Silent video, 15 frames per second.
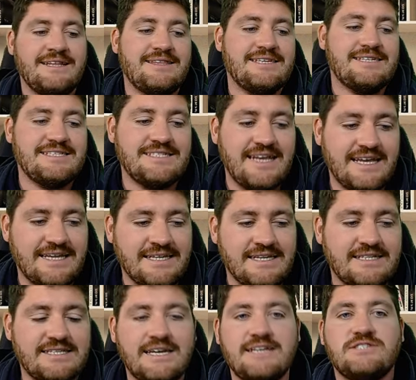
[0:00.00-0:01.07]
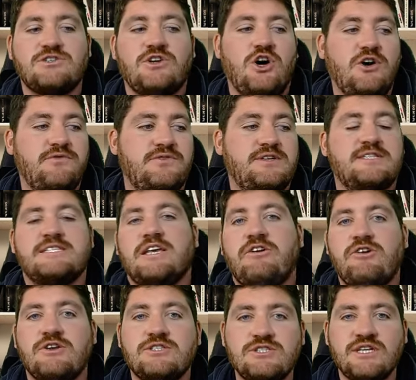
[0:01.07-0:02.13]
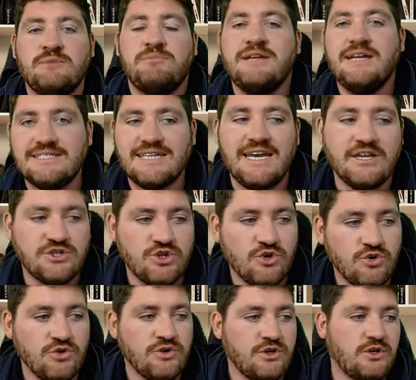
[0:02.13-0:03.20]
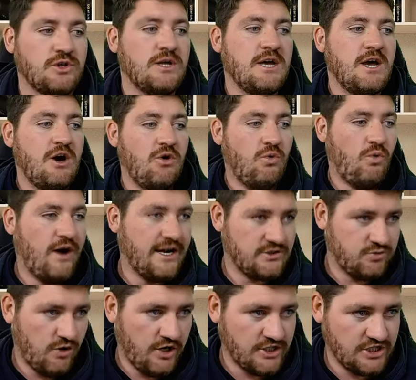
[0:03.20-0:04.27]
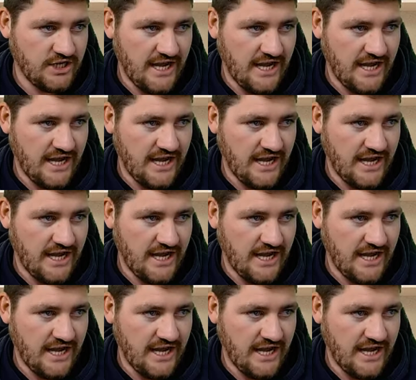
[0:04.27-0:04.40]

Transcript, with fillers: the second test of the series to complete a 2-0 whitewash.